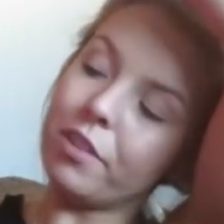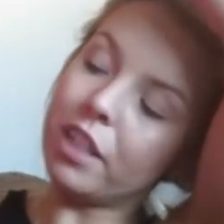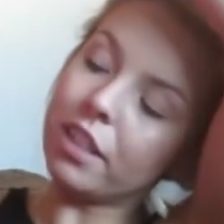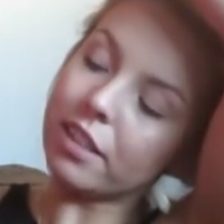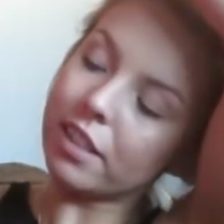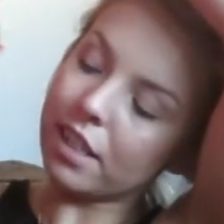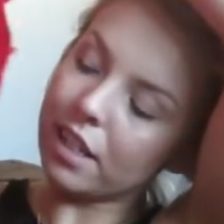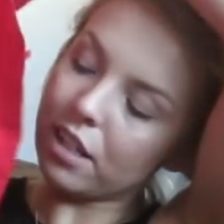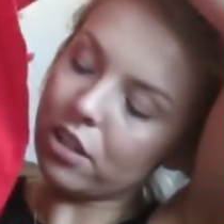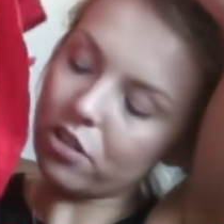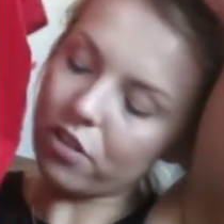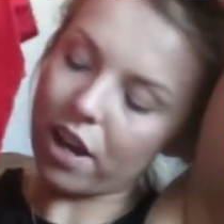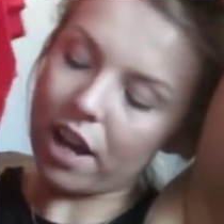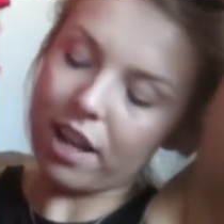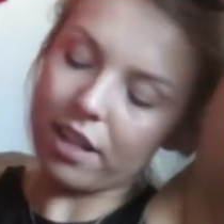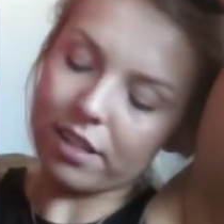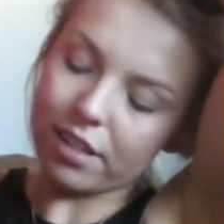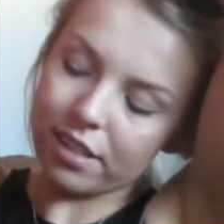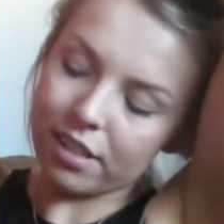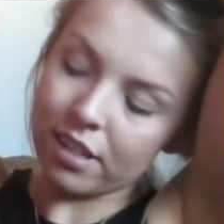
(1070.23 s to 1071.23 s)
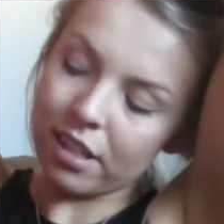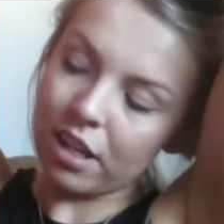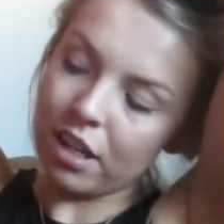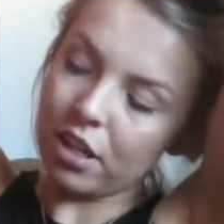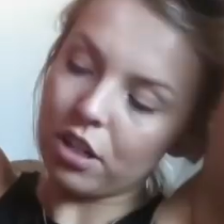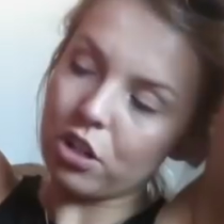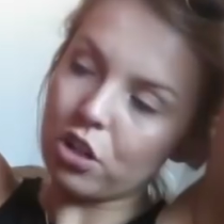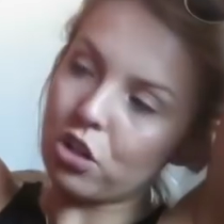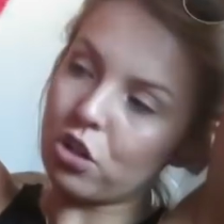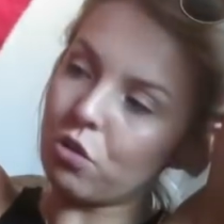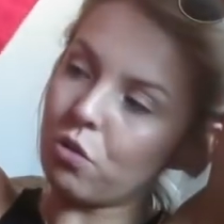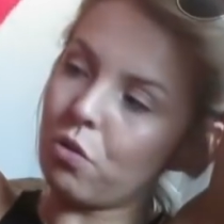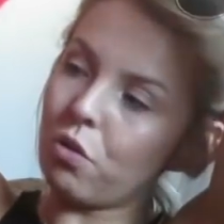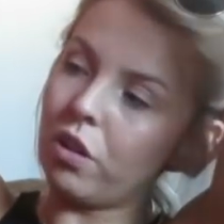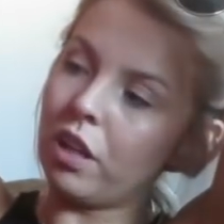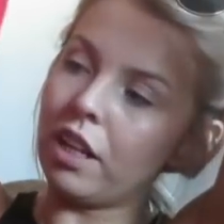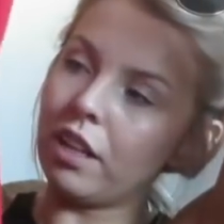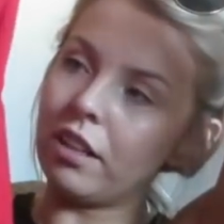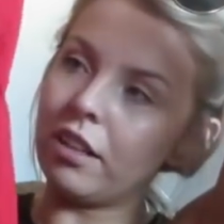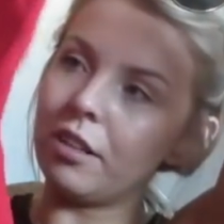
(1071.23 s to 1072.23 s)
Little tea dress,
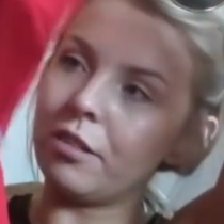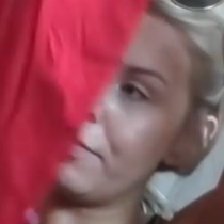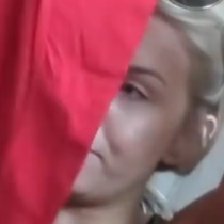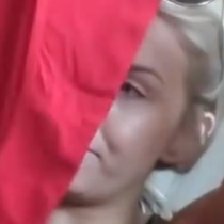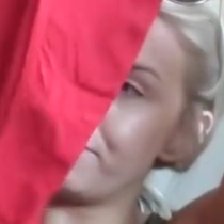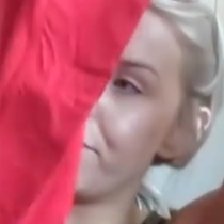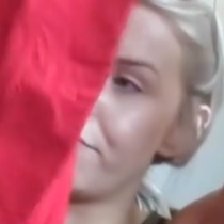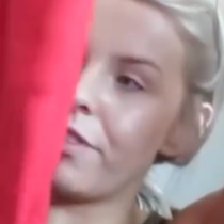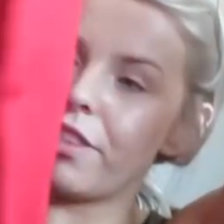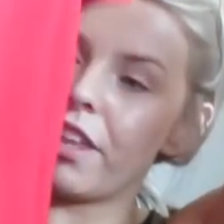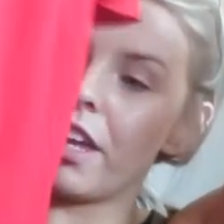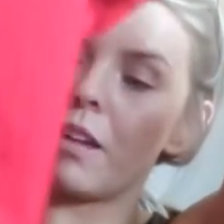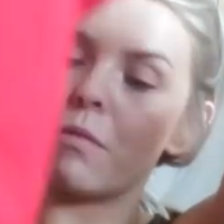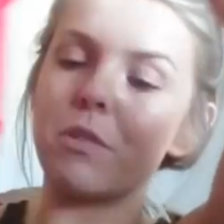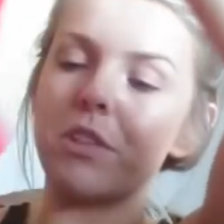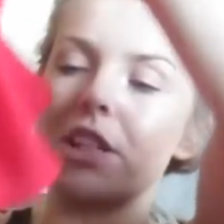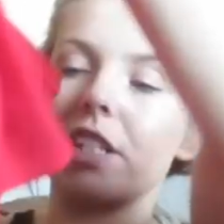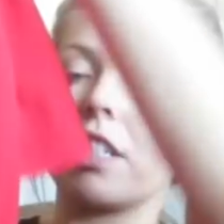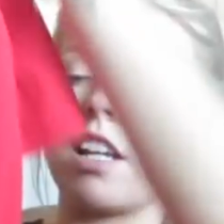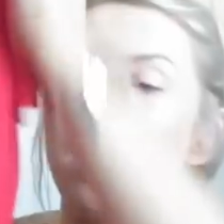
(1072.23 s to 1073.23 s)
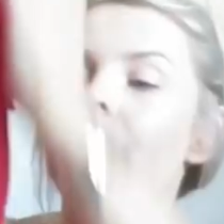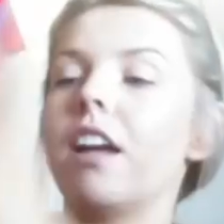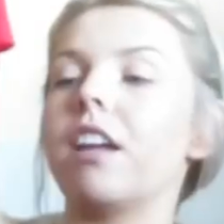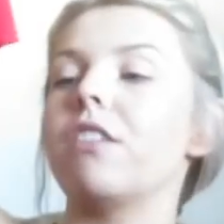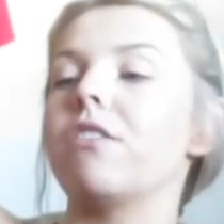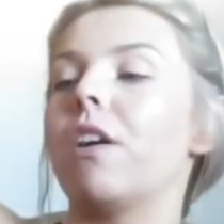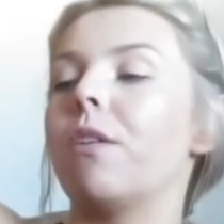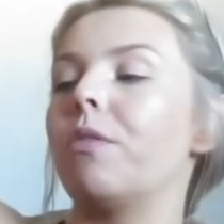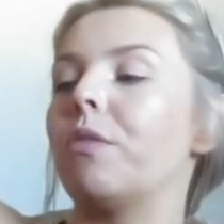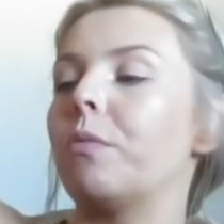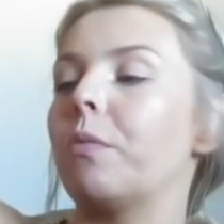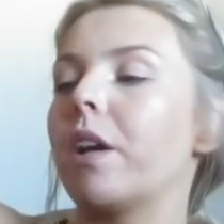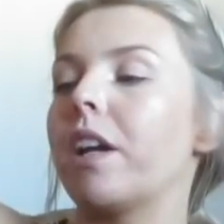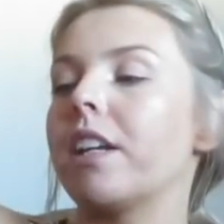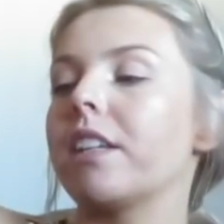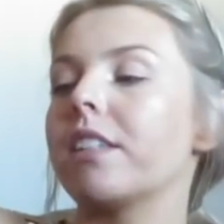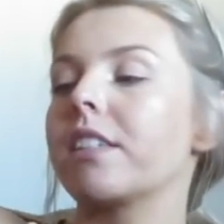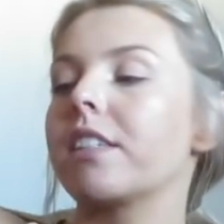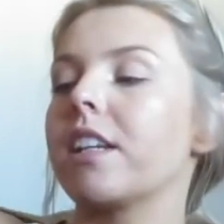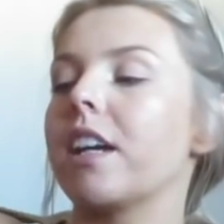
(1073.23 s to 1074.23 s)
short little thing with a tie around the
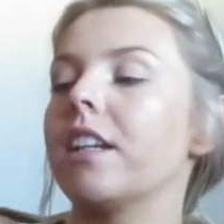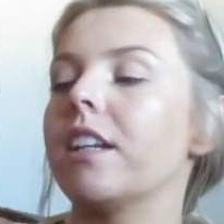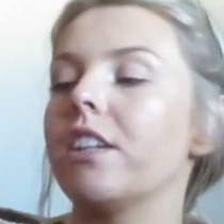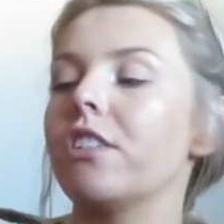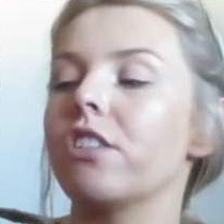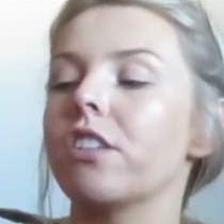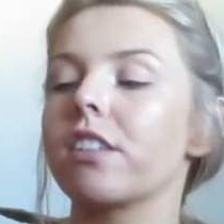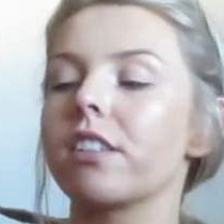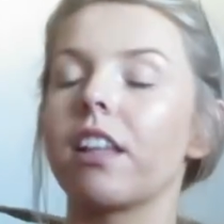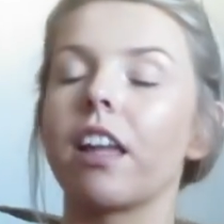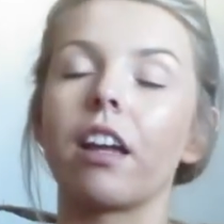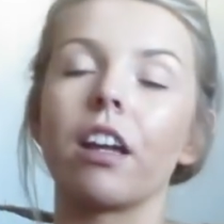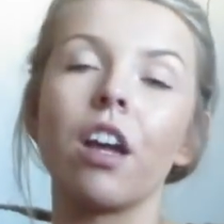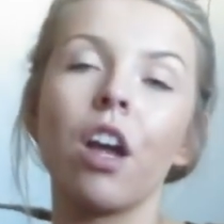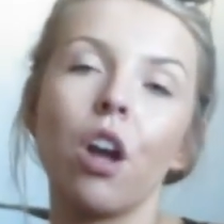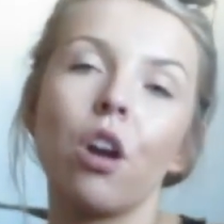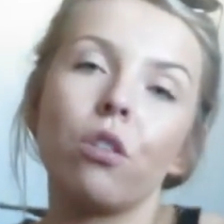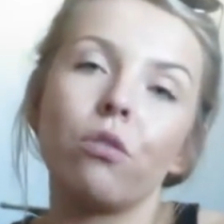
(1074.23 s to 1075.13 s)
waist and I just like